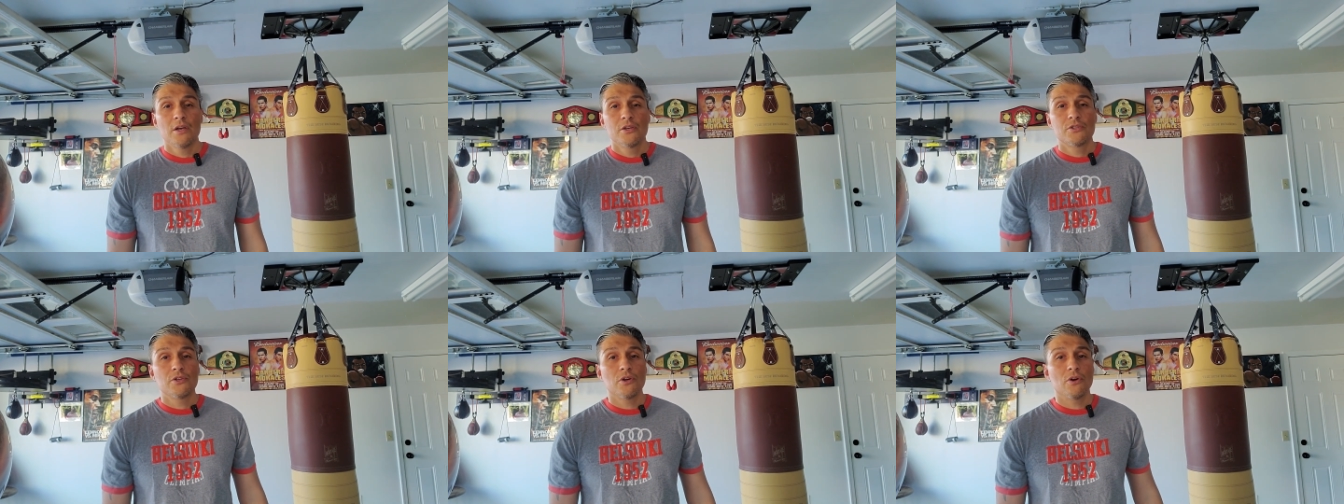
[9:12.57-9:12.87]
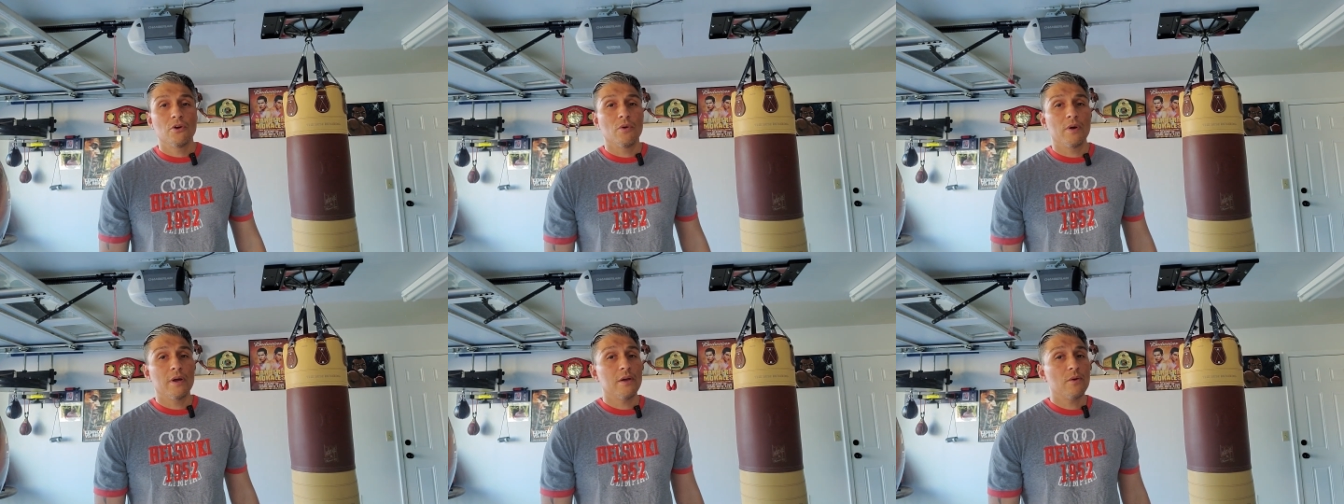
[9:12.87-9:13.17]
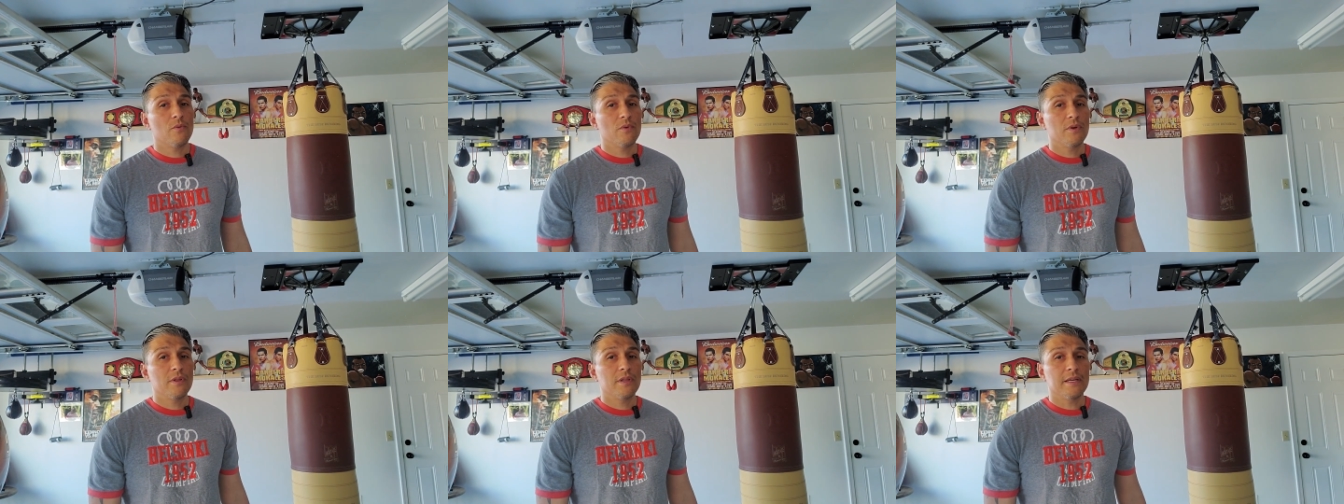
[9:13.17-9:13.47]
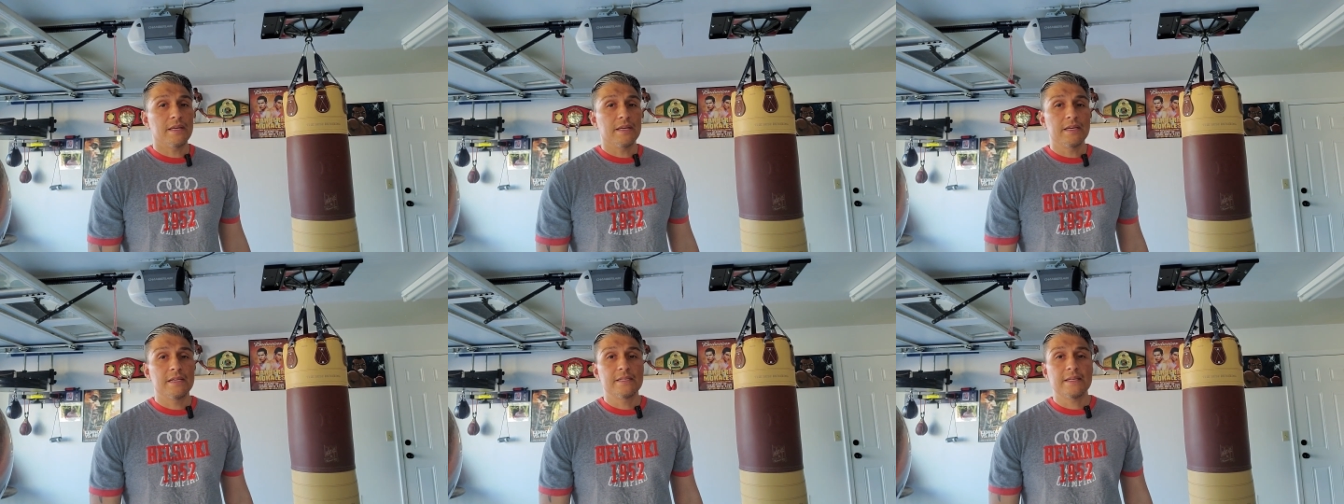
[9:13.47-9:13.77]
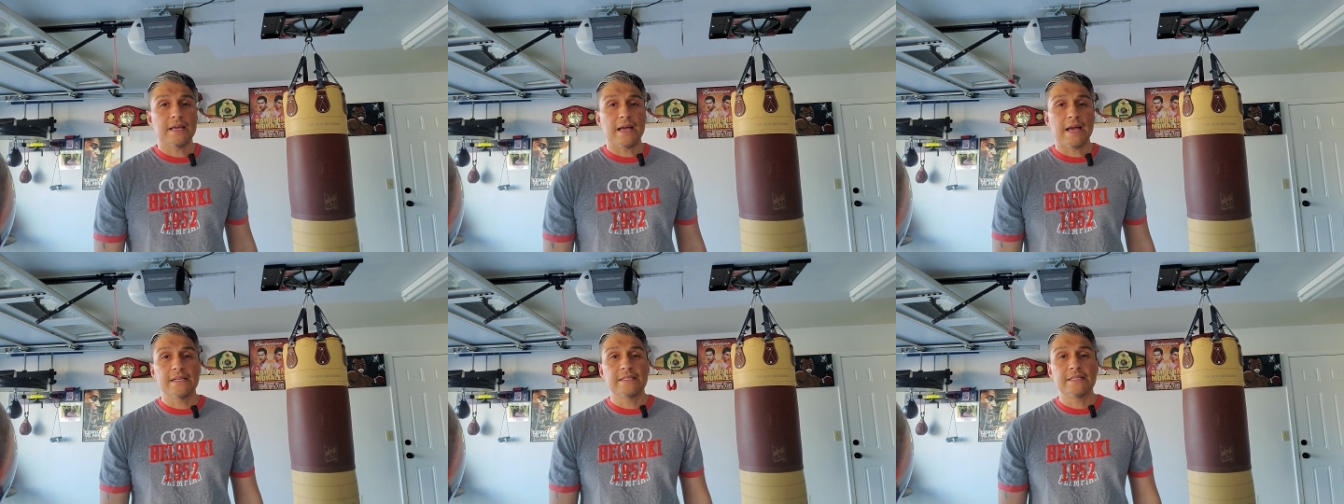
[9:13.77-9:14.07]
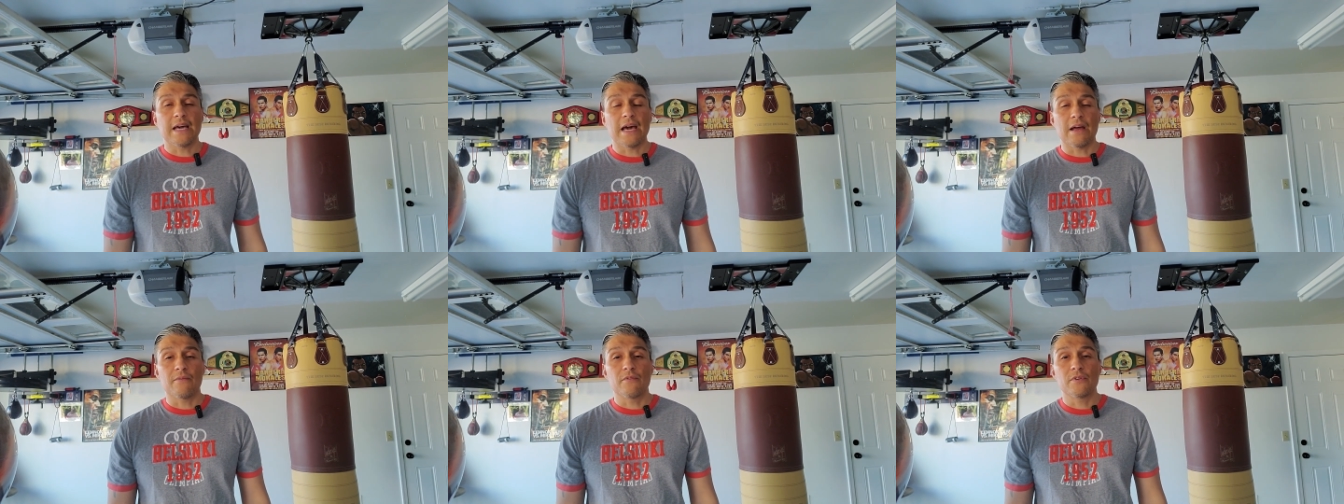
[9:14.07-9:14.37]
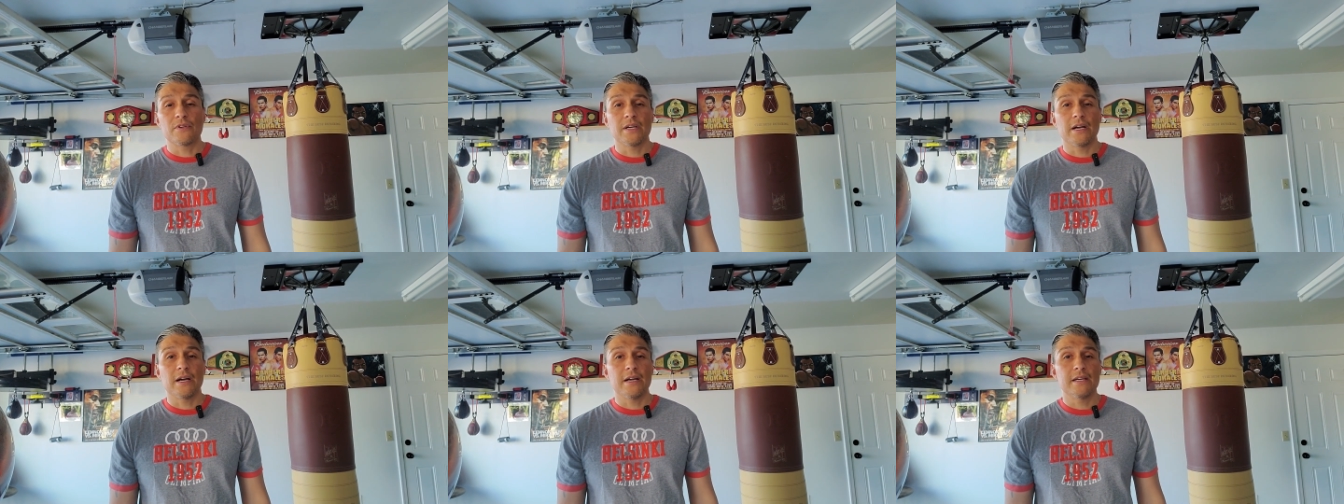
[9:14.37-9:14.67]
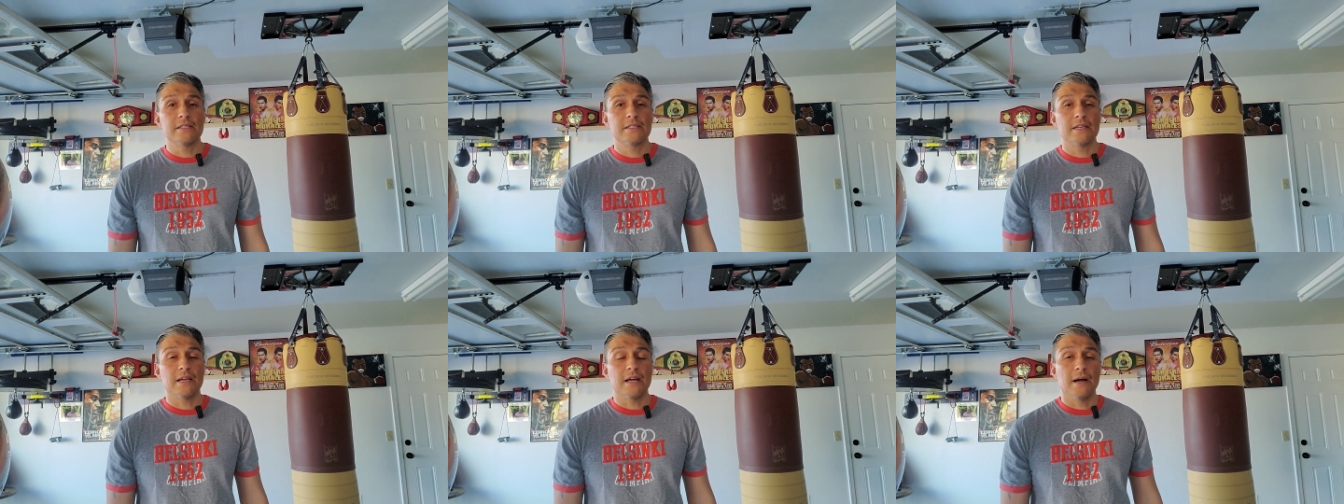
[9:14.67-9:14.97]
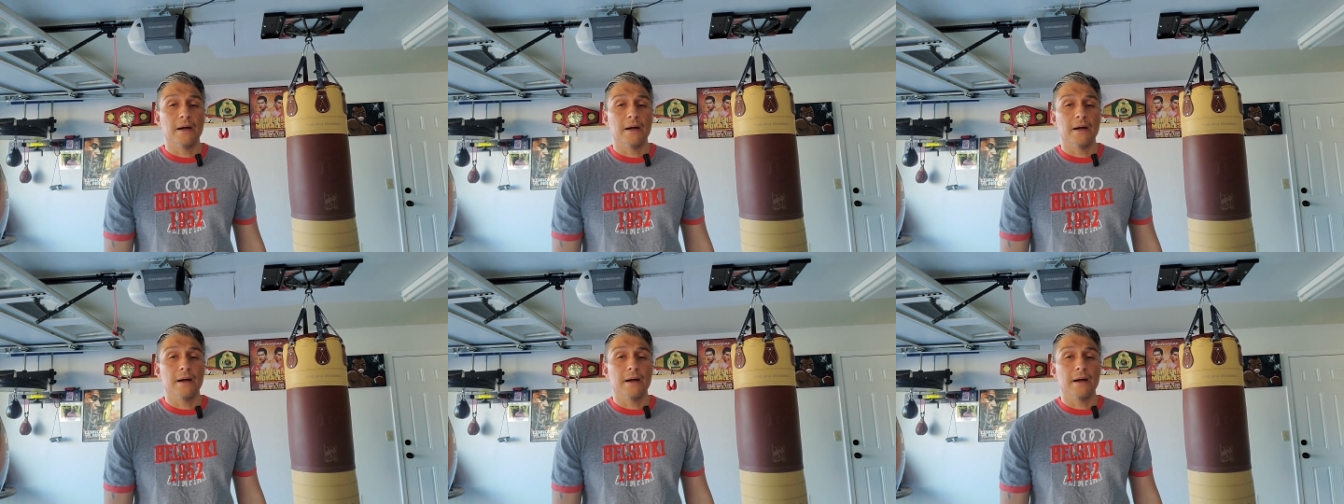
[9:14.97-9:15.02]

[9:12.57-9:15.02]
So it really is as advertised.